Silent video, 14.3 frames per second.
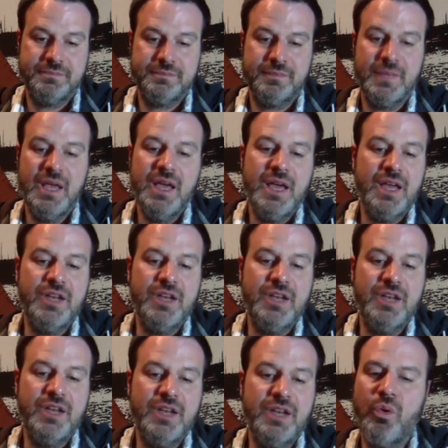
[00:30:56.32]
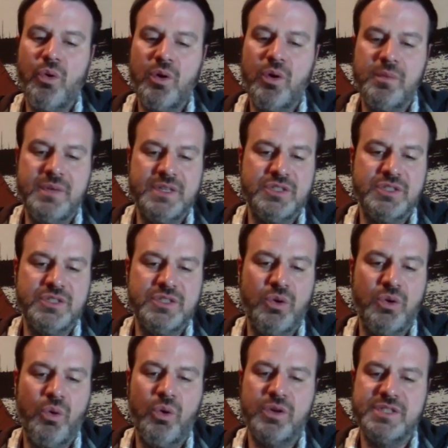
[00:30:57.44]
Enormous
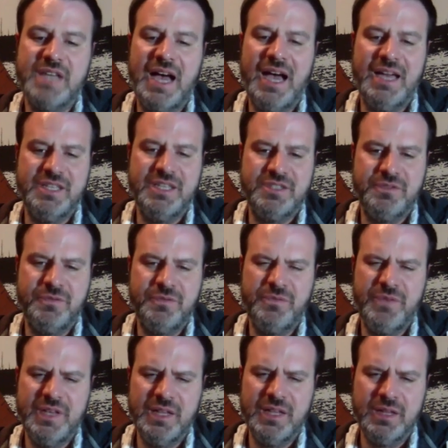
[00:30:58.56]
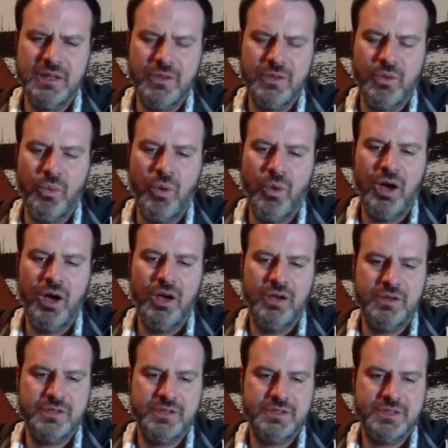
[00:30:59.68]
horse hides fill the
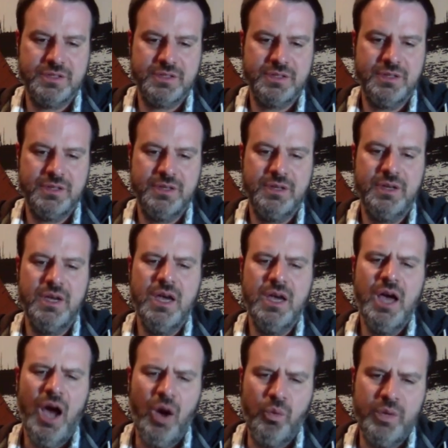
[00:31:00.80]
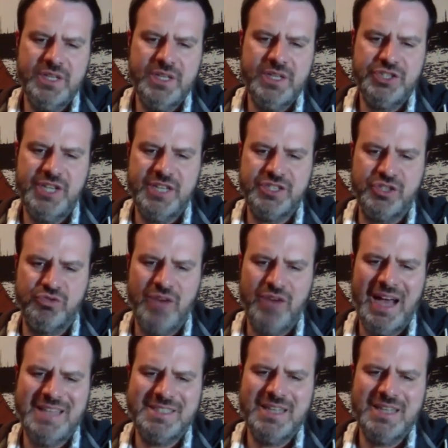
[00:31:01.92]
walls. A Winchester rides